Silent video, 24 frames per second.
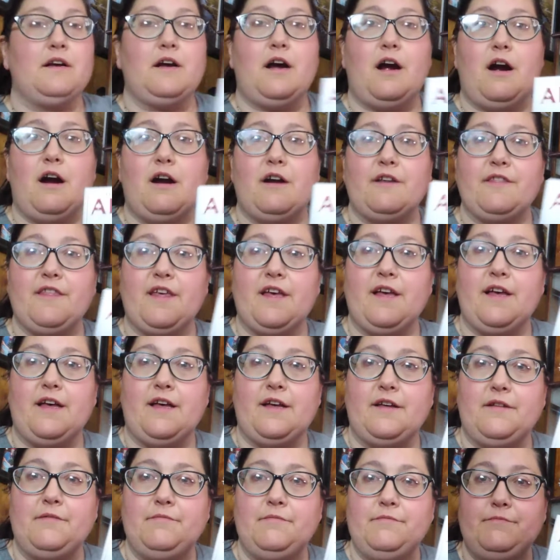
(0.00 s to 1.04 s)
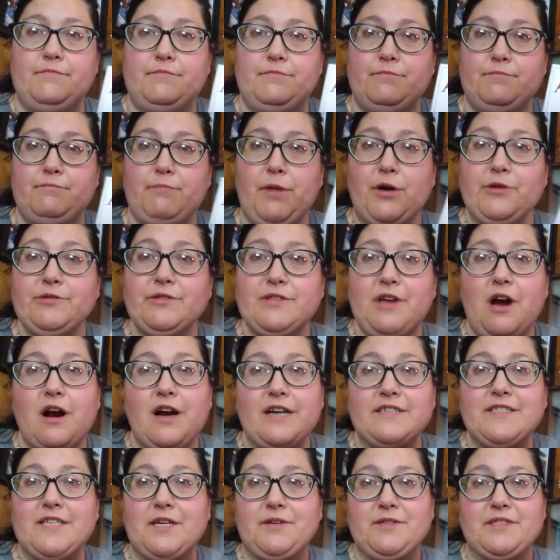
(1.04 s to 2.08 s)
are the
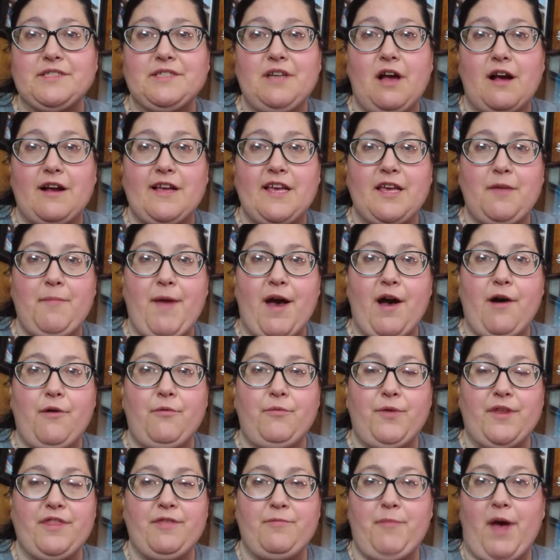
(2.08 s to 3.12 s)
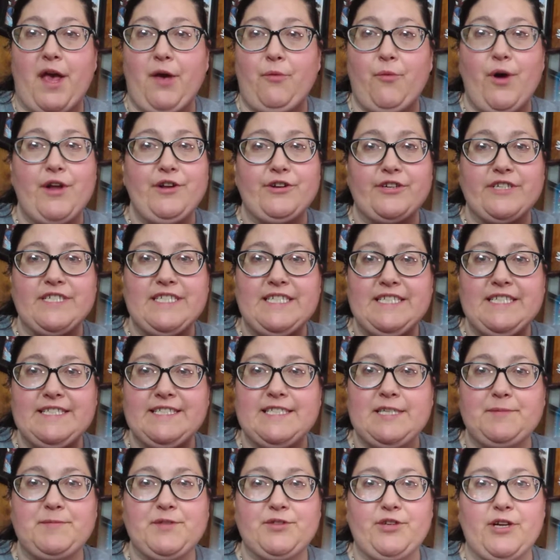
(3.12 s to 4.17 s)
postcards I was talking about with my Wonder Tea
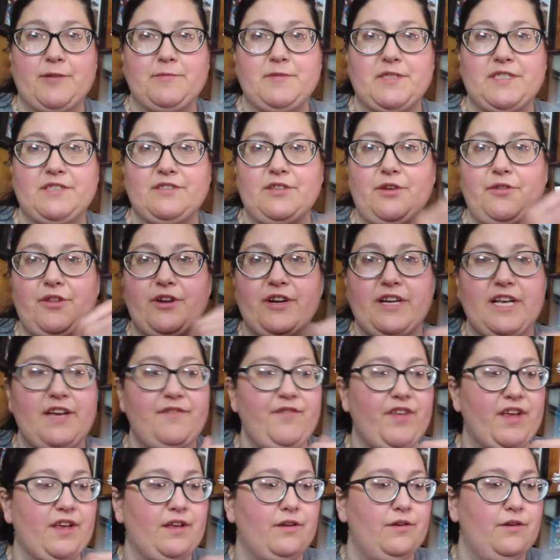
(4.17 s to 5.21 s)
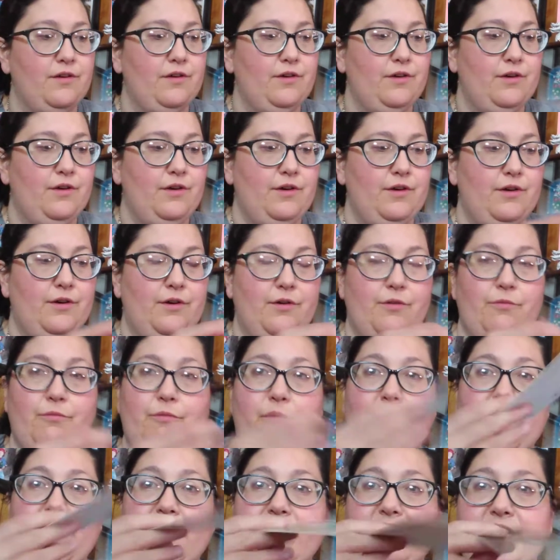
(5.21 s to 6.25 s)
subscription. So they're giving
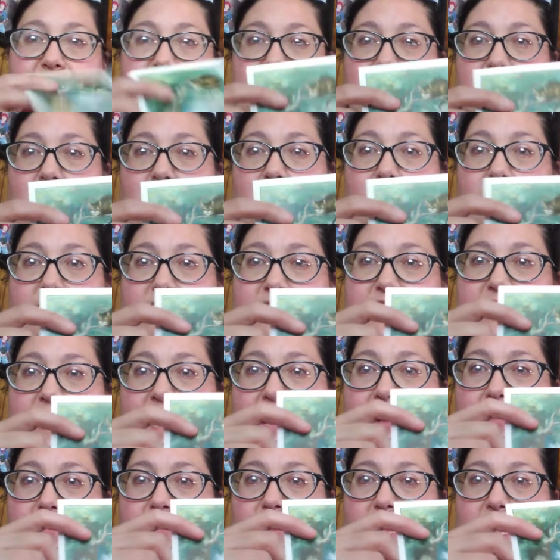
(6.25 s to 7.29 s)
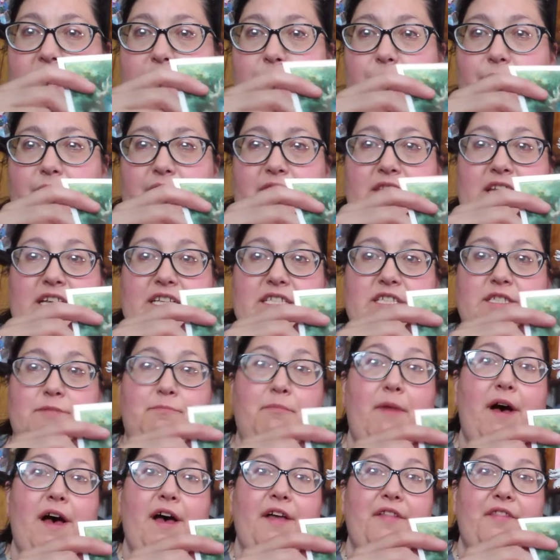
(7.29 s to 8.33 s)
one of these cards out with each
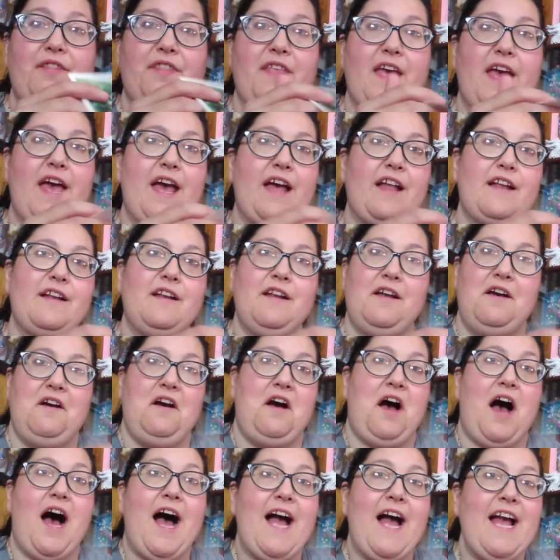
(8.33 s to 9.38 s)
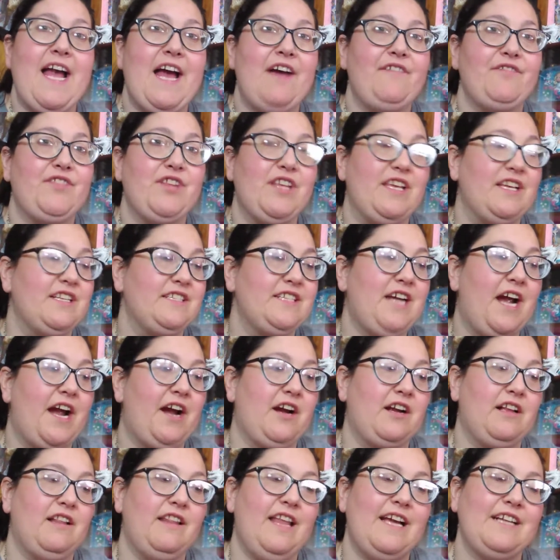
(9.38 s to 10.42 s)
month, and I have the entire
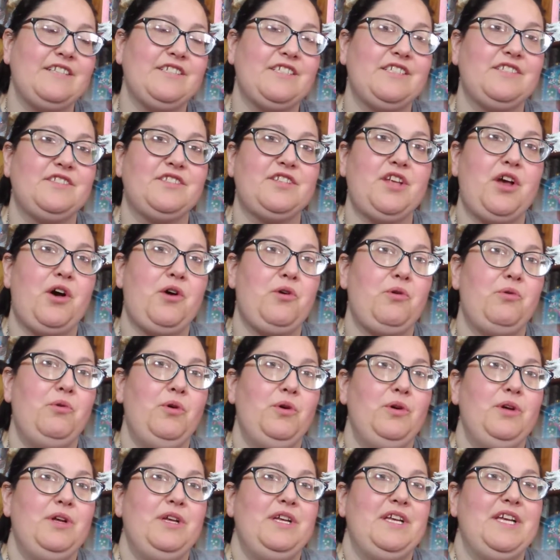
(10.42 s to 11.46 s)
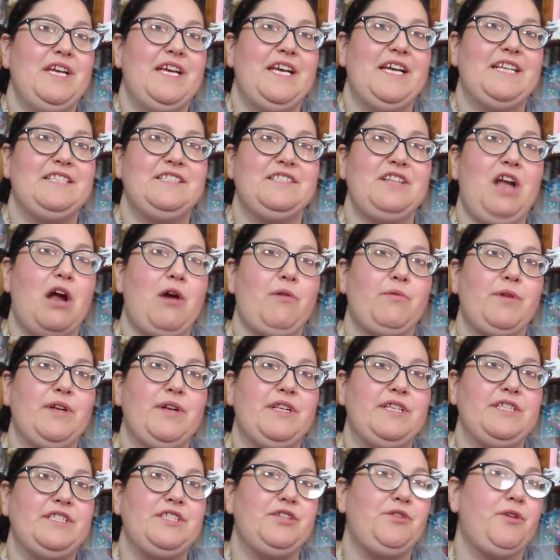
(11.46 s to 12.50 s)
collection, so it's not
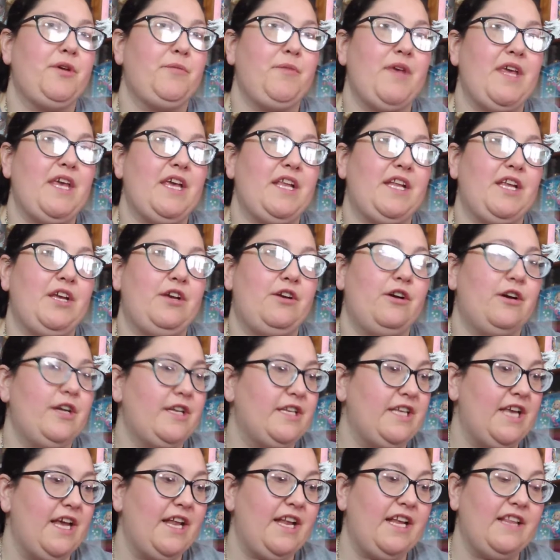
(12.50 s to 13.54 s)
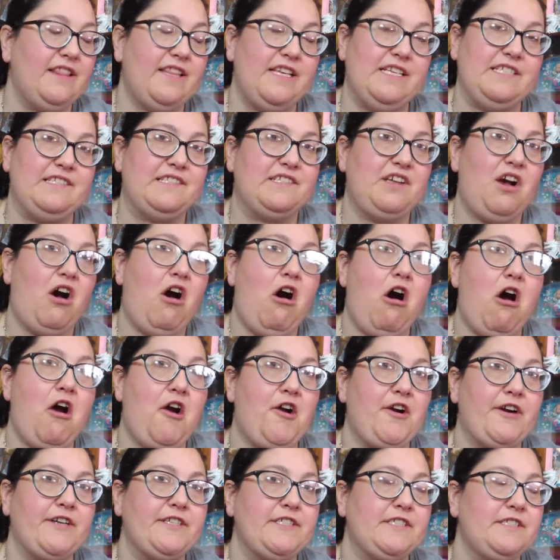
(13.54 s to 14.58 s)
really doing me any good getting these
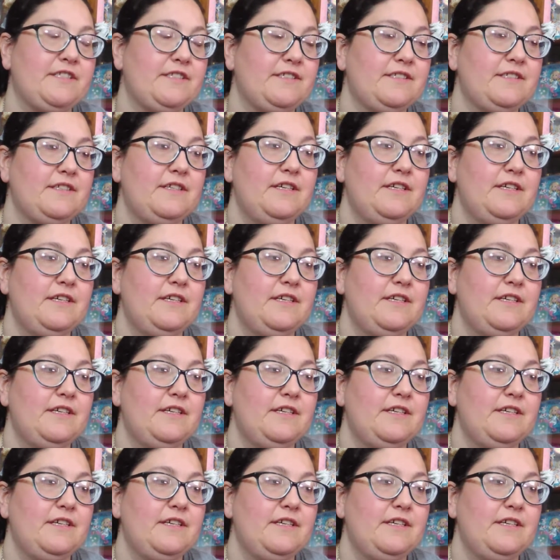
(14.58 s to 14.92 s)
cards.